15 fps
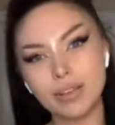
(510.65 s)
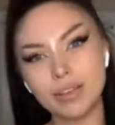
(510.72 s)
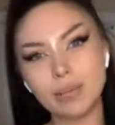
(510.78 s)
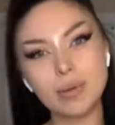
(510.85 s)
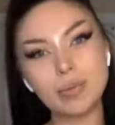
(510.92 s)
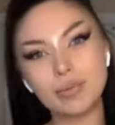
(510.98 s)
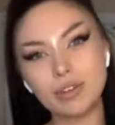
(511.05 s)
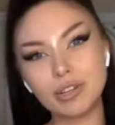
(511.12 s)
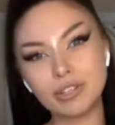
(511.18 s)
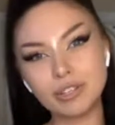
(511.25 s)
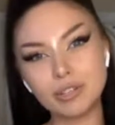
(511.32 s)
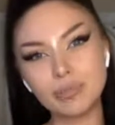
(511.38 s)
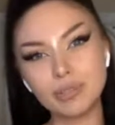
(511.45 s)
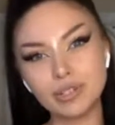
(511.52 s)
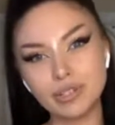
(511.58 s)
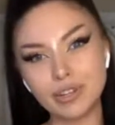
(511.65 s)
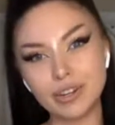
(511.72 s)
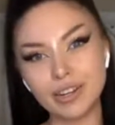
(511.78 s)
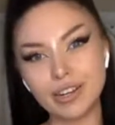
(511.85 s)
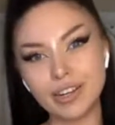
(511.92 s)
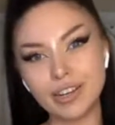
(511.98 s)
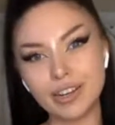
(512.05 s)
And consumers are
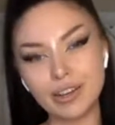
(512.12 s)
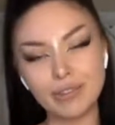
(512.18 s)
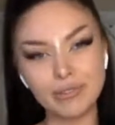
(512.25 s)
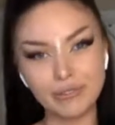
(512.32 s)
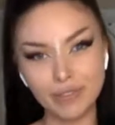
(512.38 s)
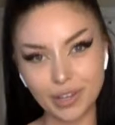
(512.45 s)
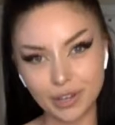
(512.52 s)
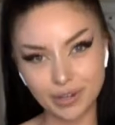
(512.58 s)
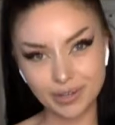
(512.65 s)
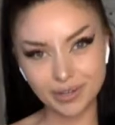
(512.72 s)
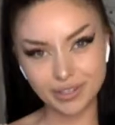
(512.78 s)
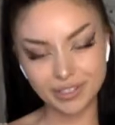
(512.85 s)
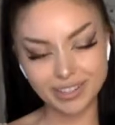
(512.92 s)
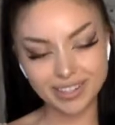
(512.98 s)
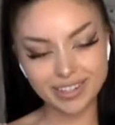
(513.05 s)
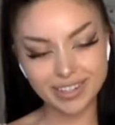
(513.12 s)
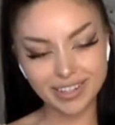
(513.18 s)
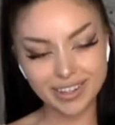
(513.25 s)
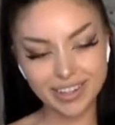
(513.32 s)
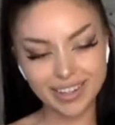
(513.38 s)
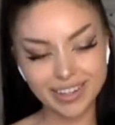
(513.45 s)
going to get confused.